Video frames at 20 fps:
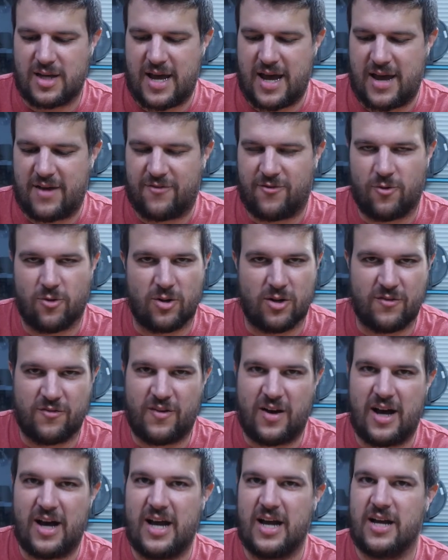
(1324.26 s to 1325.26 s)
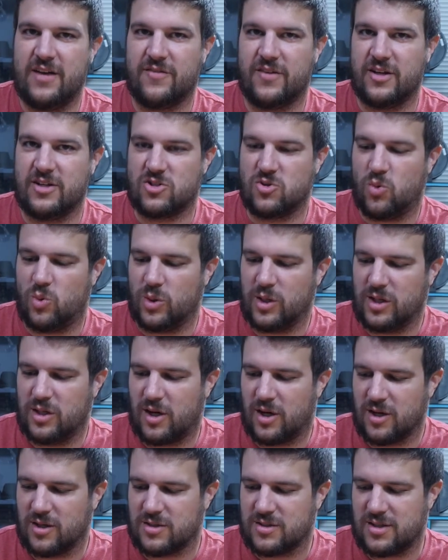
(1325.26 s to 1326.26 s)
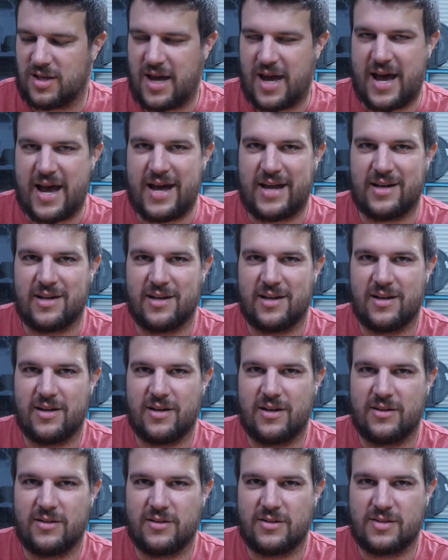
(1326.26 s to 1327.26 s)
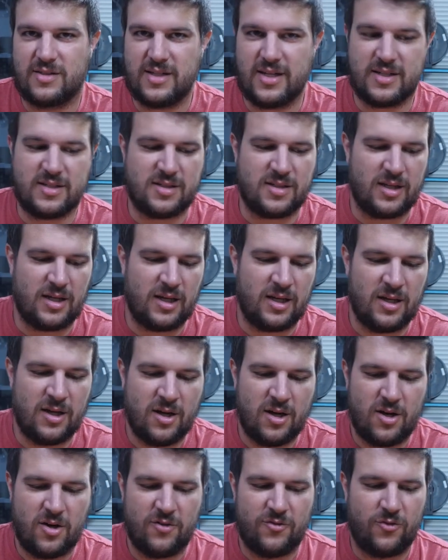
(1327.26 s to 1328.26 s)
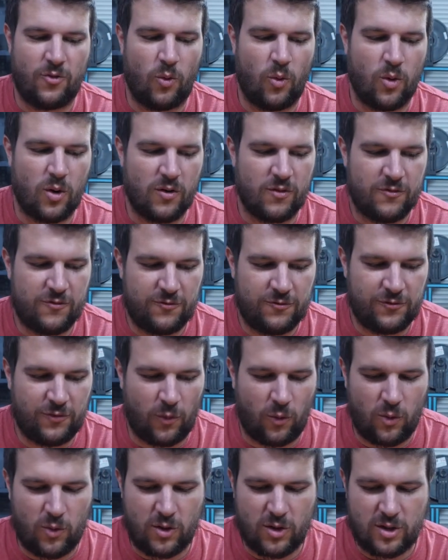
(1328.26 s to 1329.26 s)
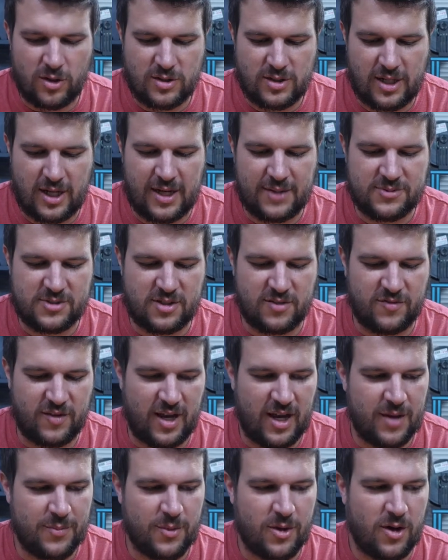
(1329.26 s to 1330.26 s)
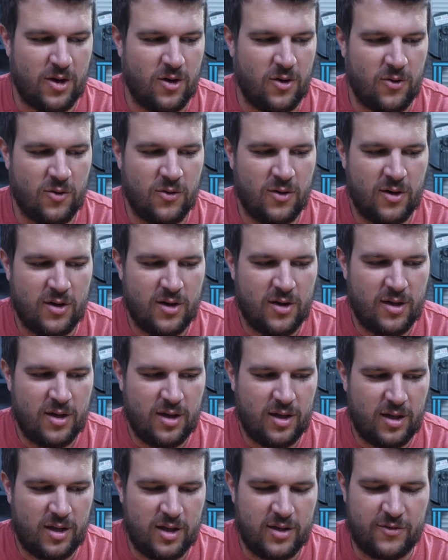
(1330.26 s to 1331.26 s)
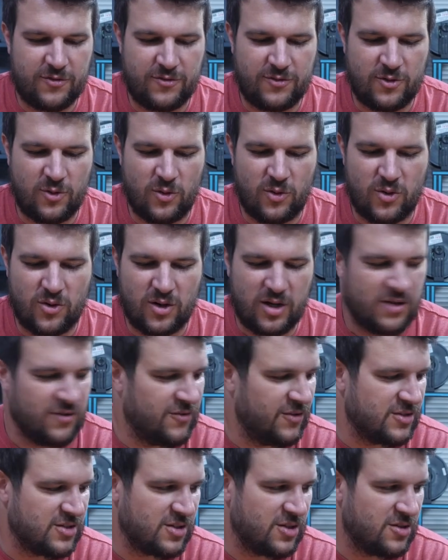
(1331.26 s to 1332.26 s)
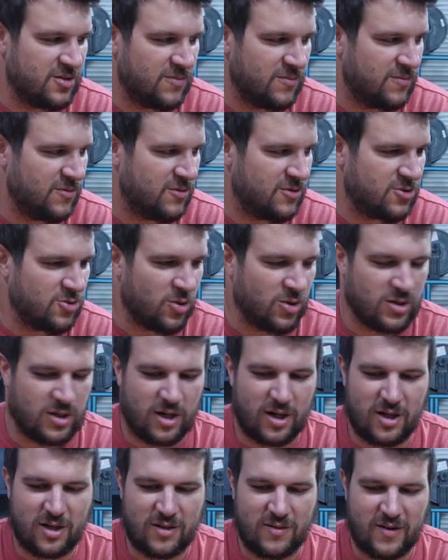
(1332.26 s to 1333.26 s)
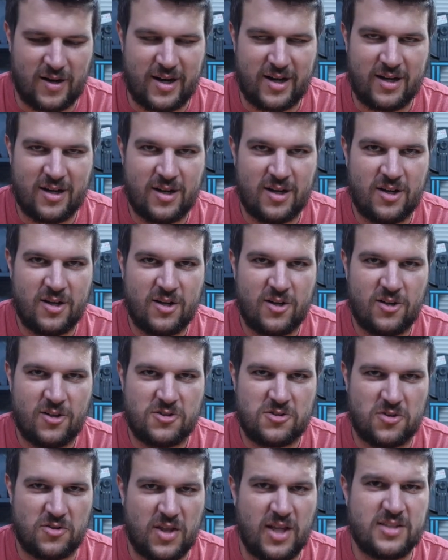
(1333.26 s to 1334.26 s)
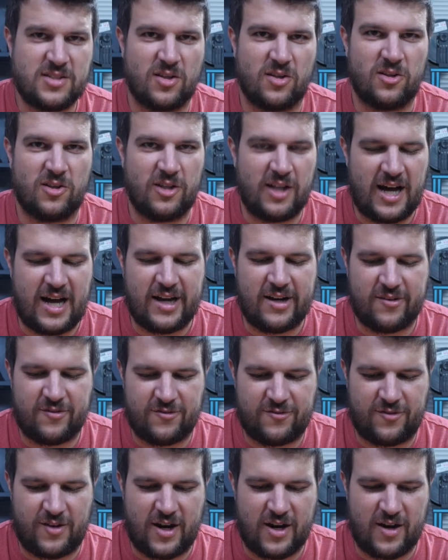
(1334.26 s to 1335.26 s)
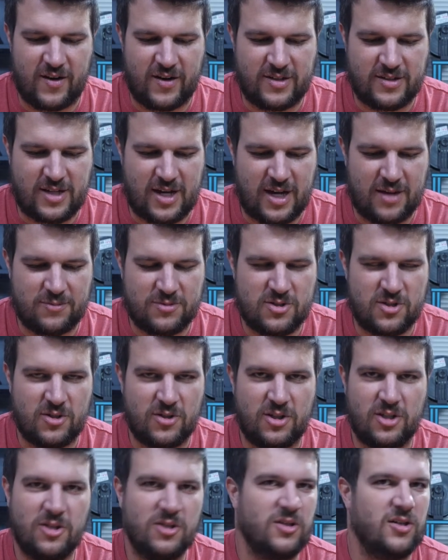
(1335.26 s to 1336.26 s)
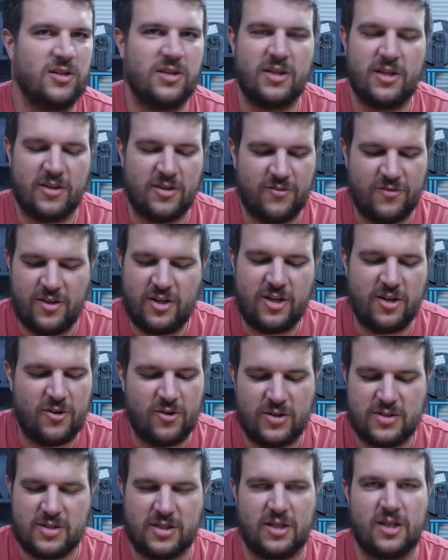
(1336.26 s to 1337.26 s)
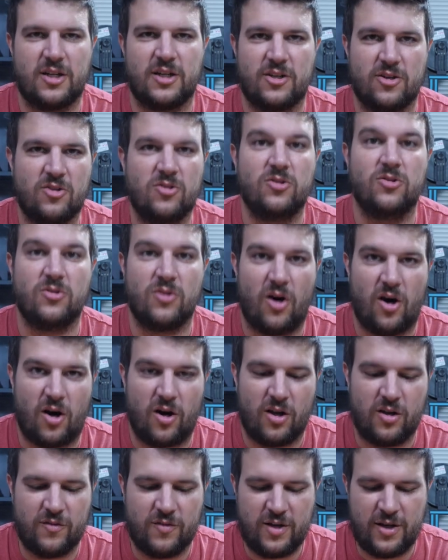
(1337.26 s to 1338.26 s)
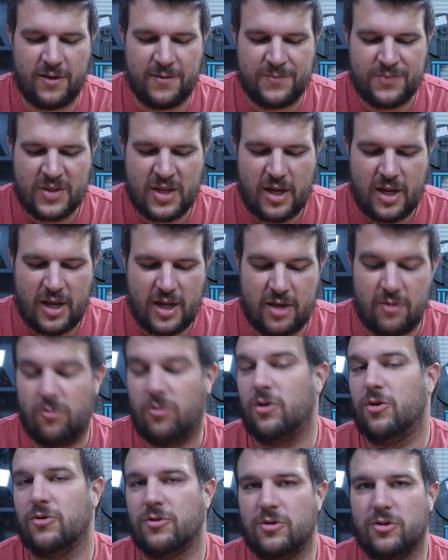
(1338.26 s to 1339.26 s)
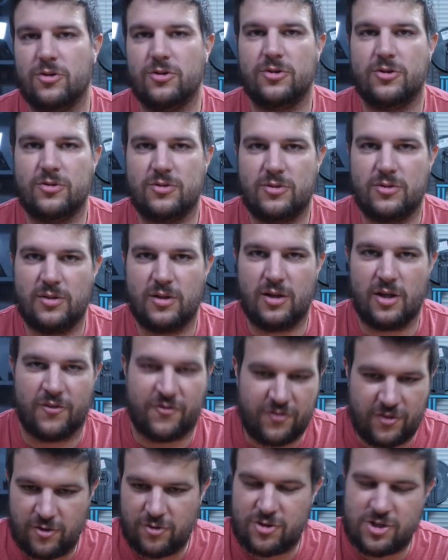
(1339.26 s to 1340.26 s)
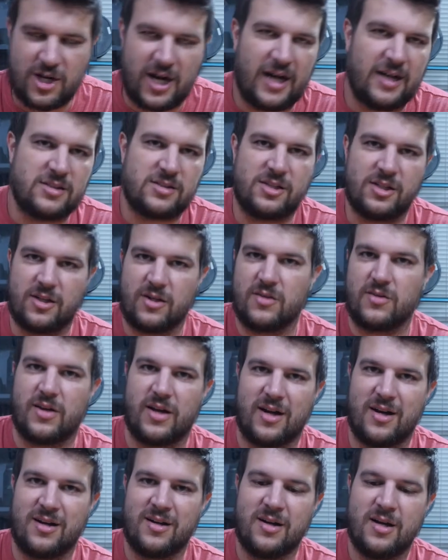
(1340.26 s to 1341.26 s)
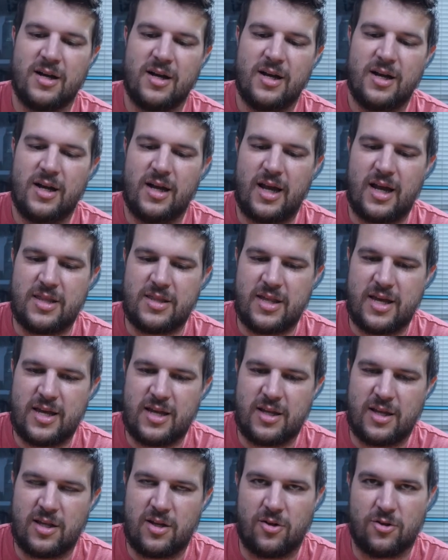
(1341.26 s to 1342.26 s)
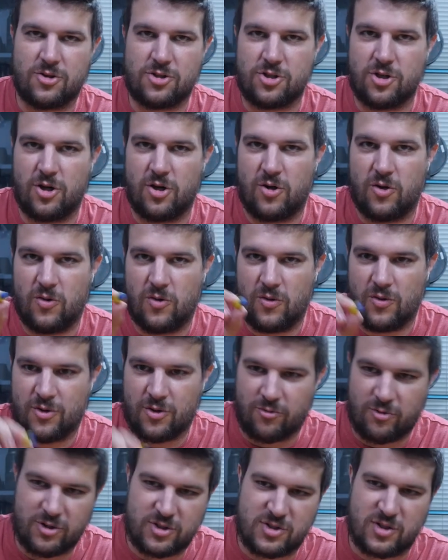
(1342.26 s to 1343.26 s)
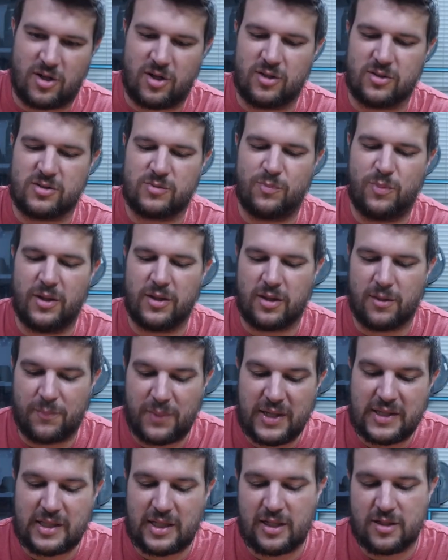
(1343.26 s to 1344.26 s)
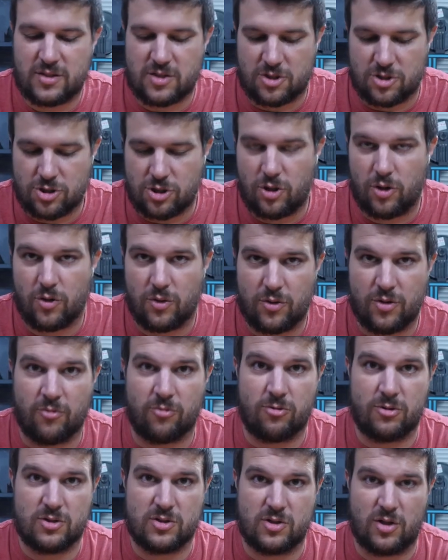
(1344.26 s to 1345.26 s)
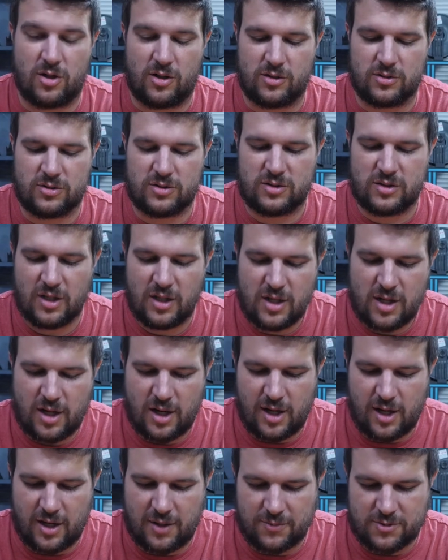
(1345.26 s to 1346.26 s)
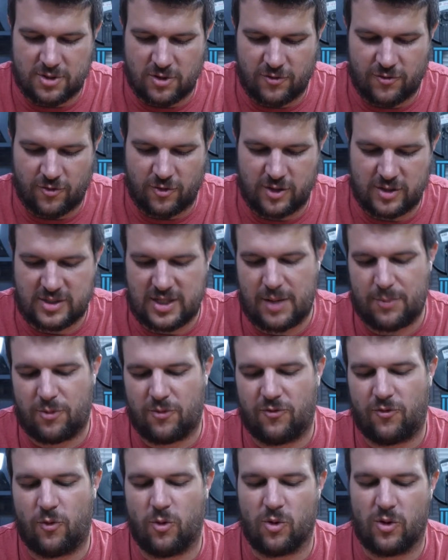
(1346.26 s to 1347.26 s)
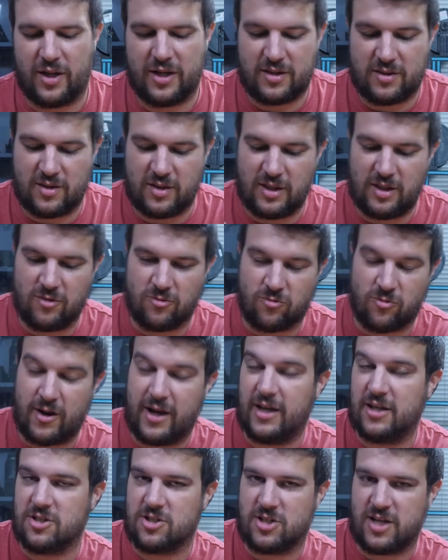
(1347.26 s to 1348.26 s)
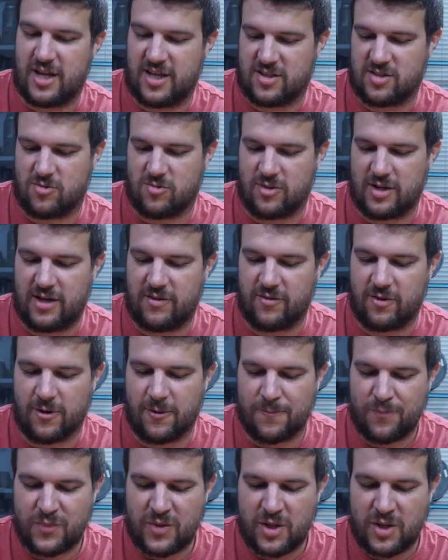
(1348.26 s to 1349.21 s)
at 45, and 20 darts at 60 for 4 types of ammo if it's a short dart, right? So that's a lot of firing time. So the video isn't going to include all of it. It will include a few shots here and there, and then it'll show the results. But the big thing is to show the results. So for example, for like the range test or whatever,